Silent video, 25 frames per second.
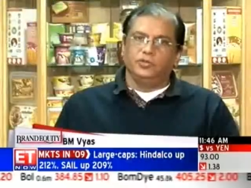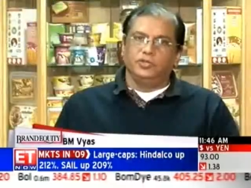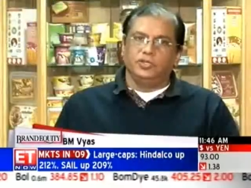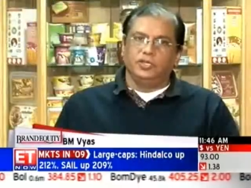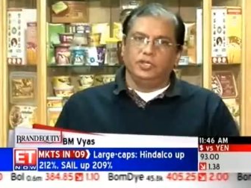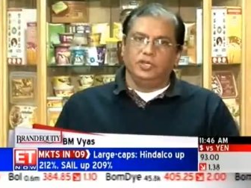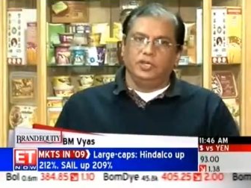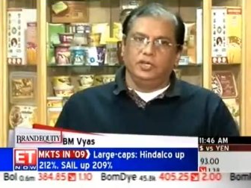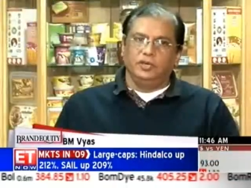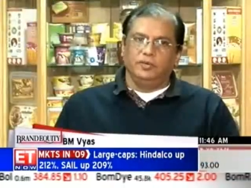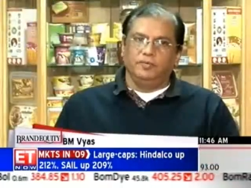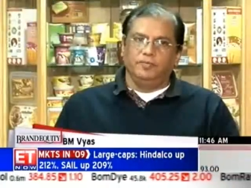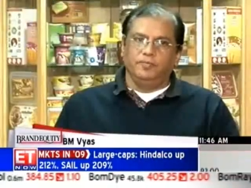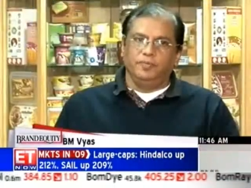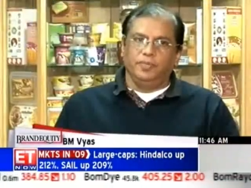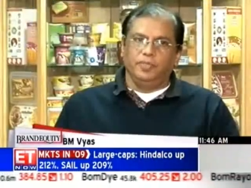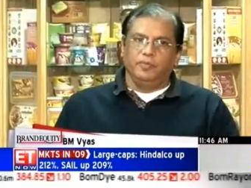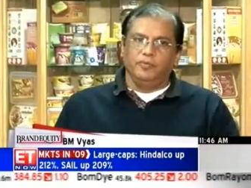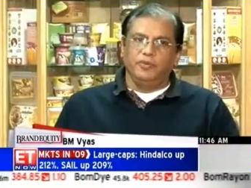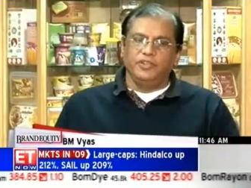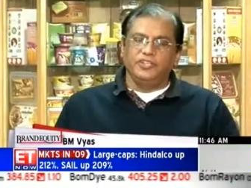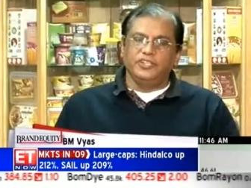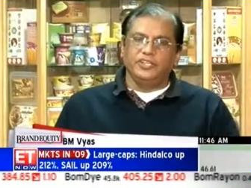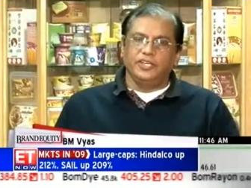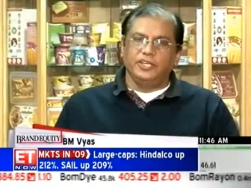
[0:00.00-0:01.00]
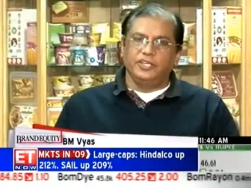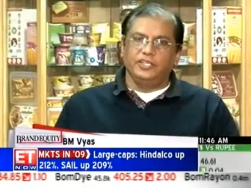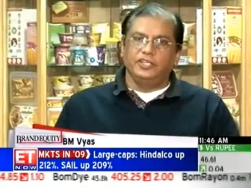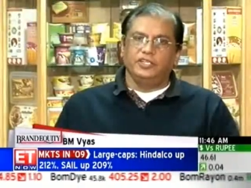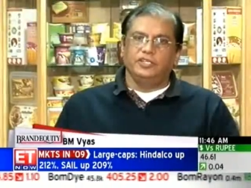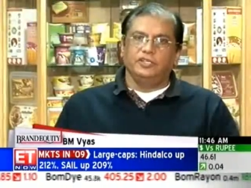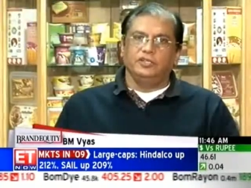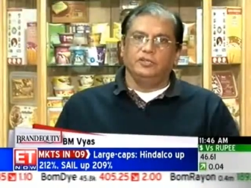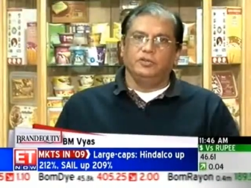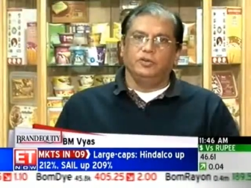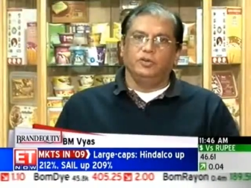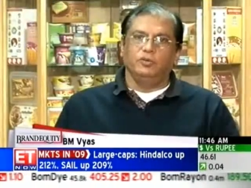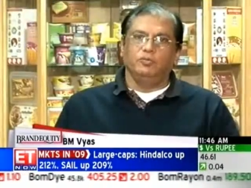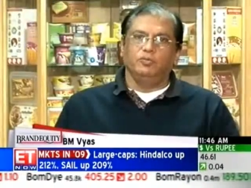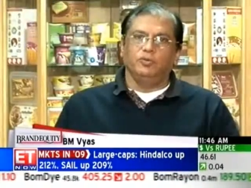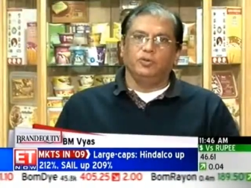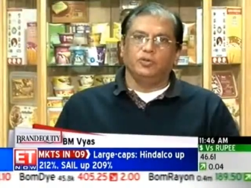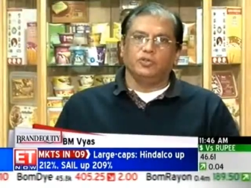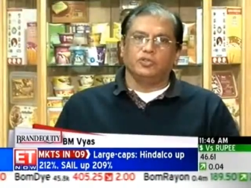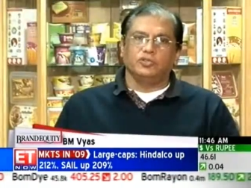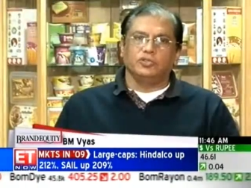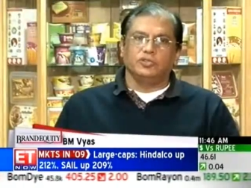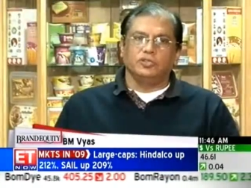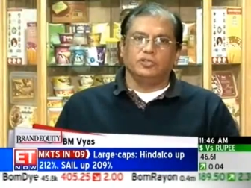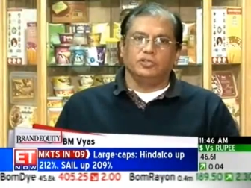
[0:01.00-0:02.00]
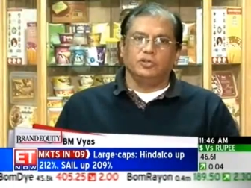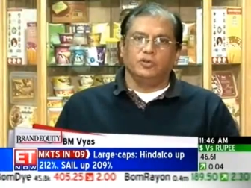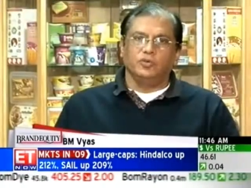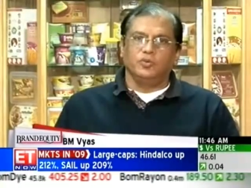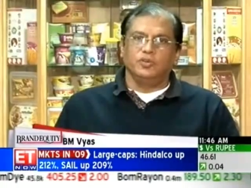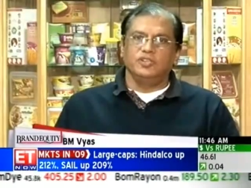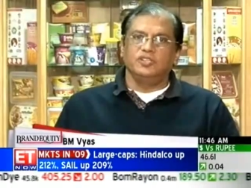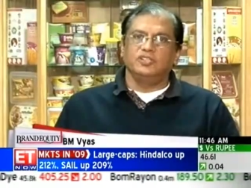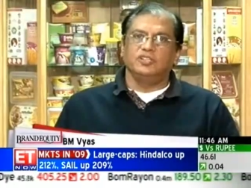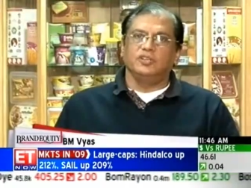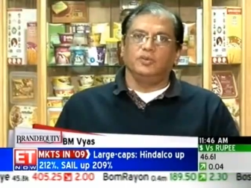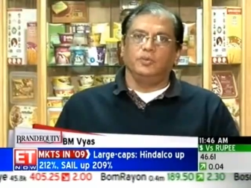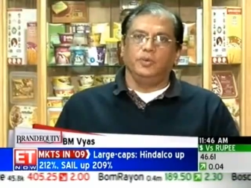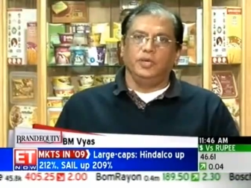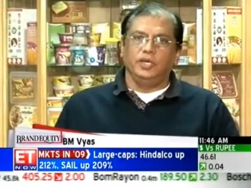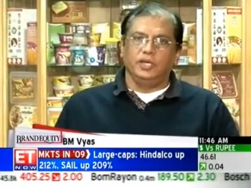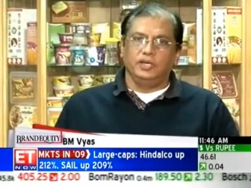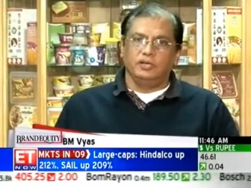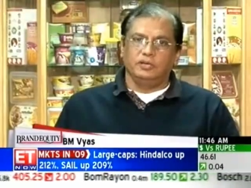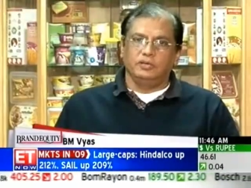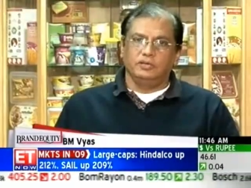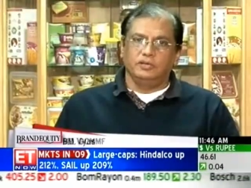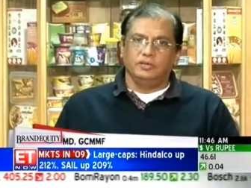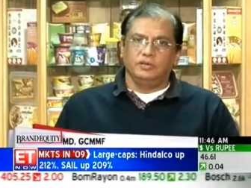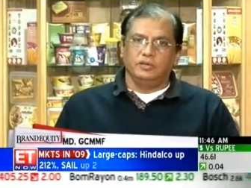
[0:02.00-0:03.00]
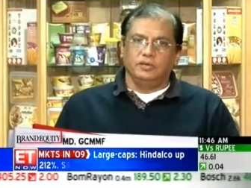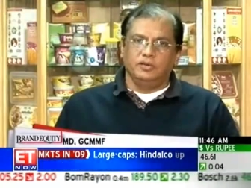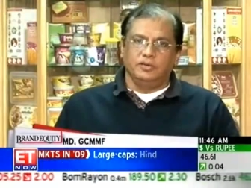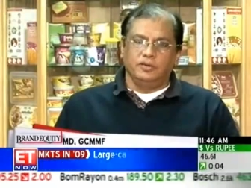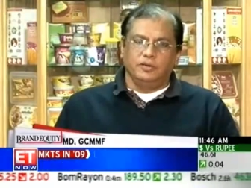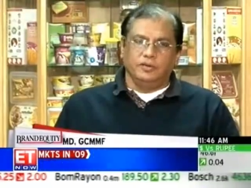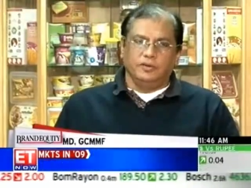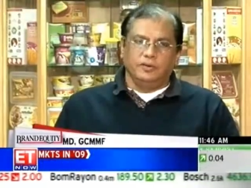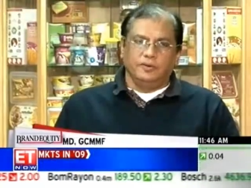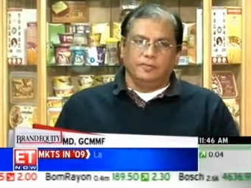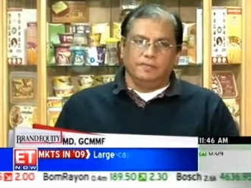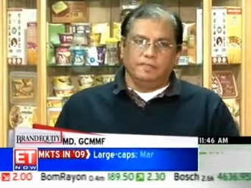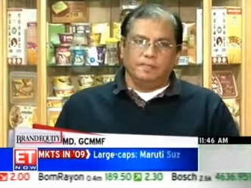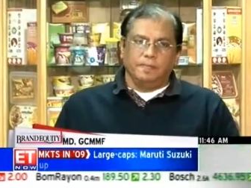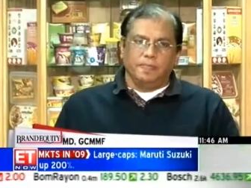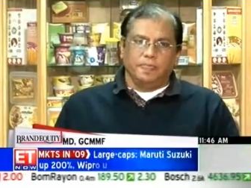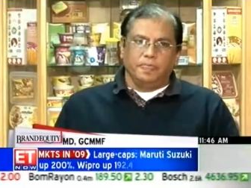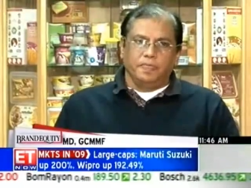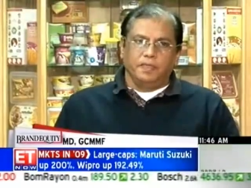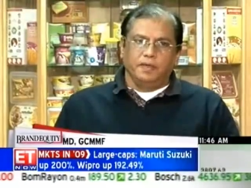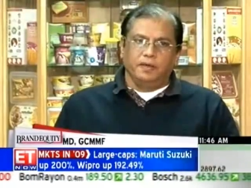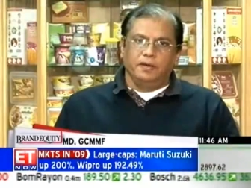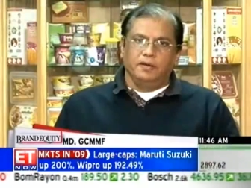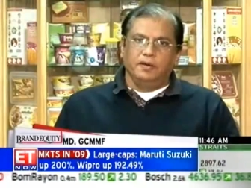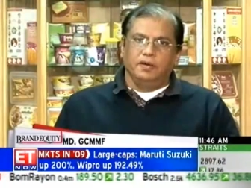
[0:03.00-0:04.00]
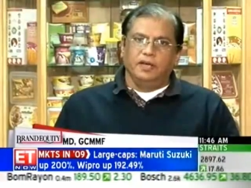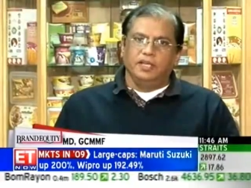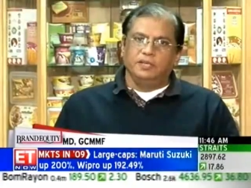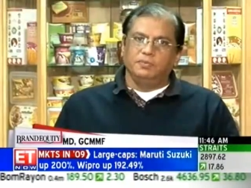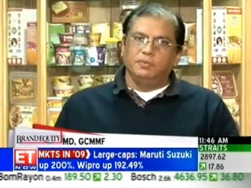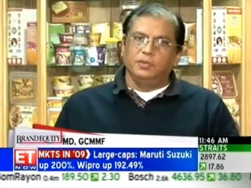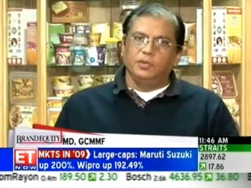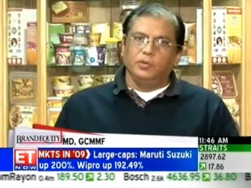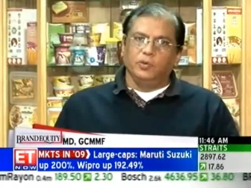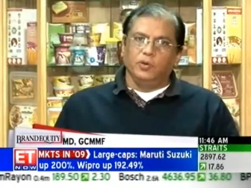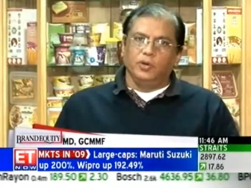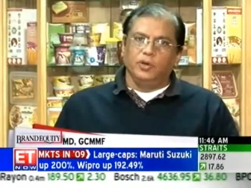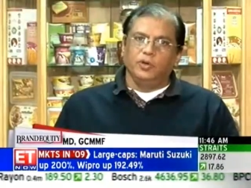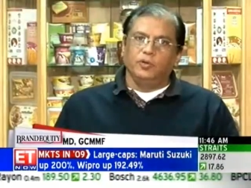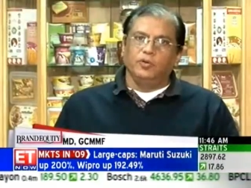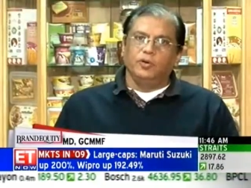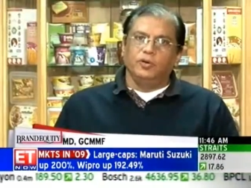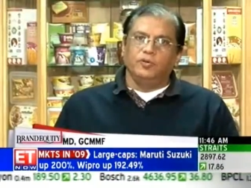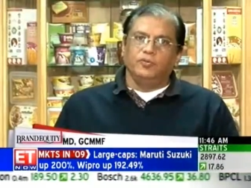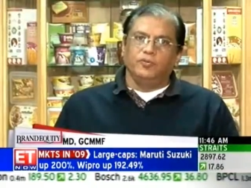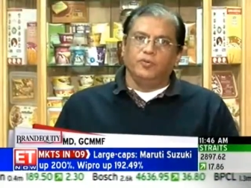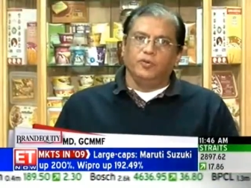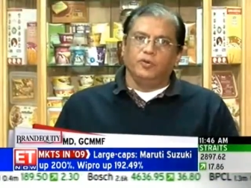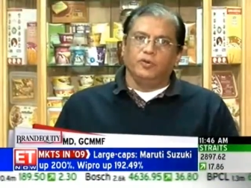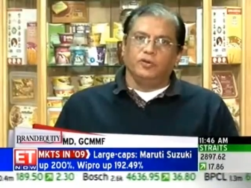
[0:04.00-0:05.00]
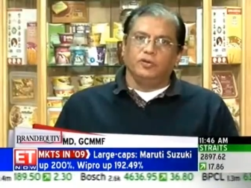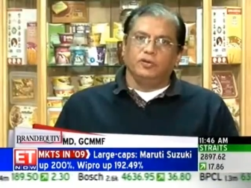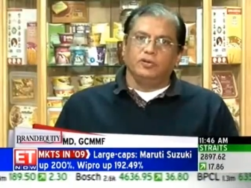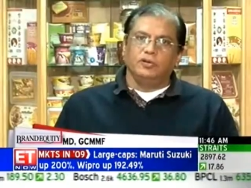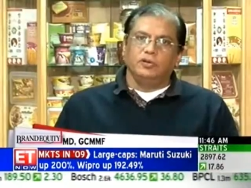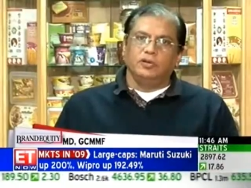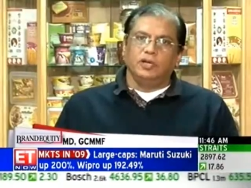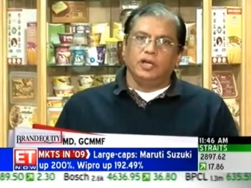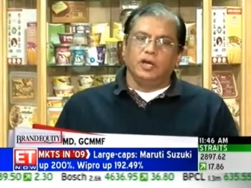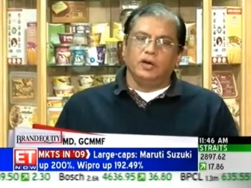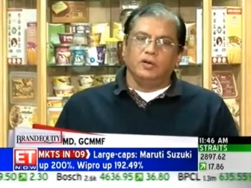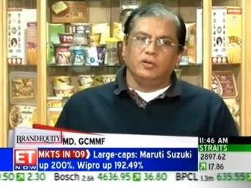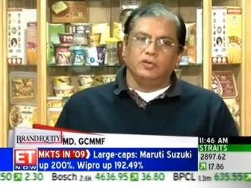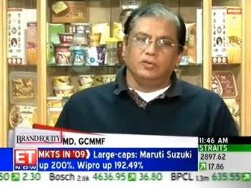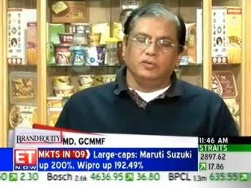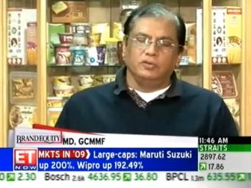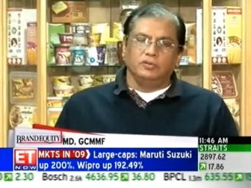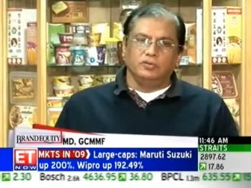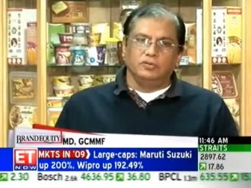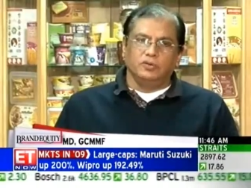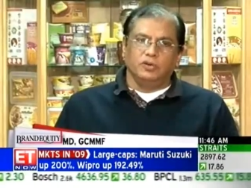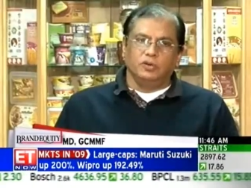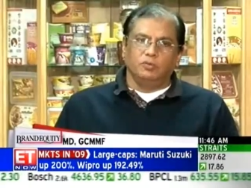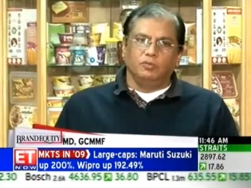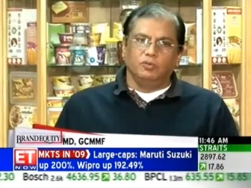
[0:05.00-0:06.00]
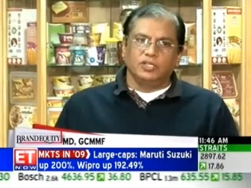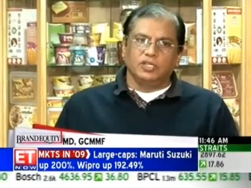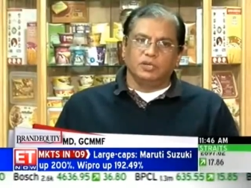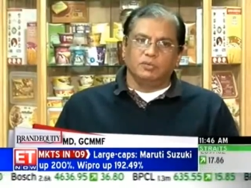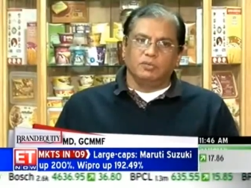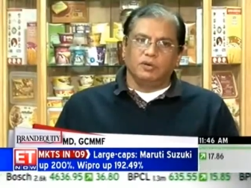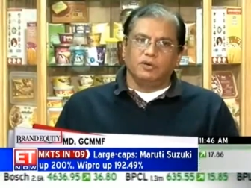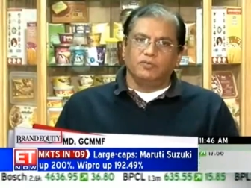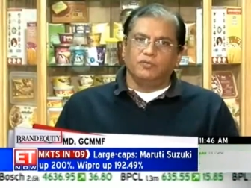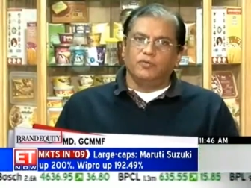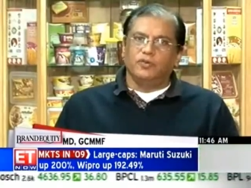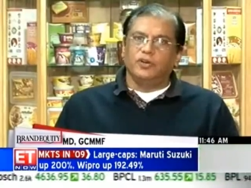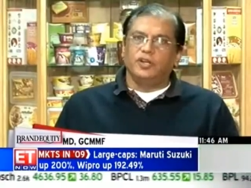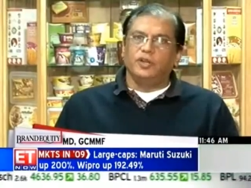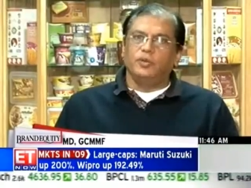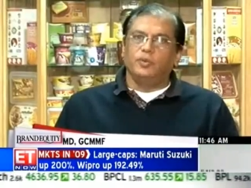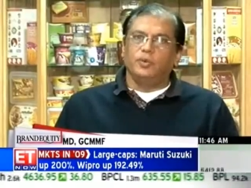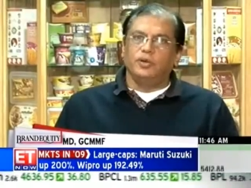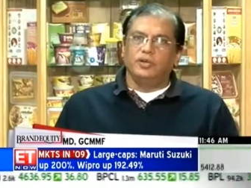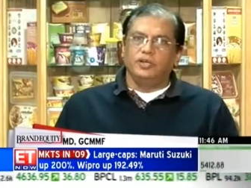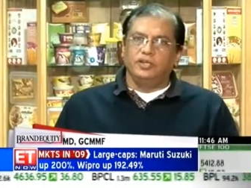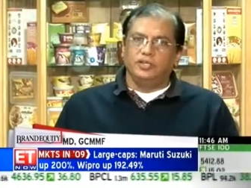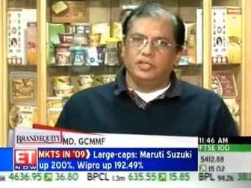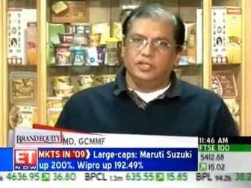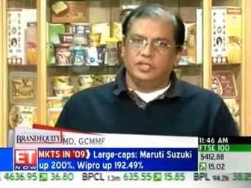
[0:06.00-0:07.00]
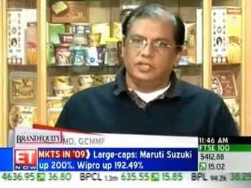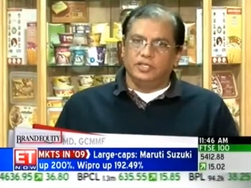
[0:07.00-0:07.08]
you see, we change almost uh, once a week, uh, has been going on for now almost about 41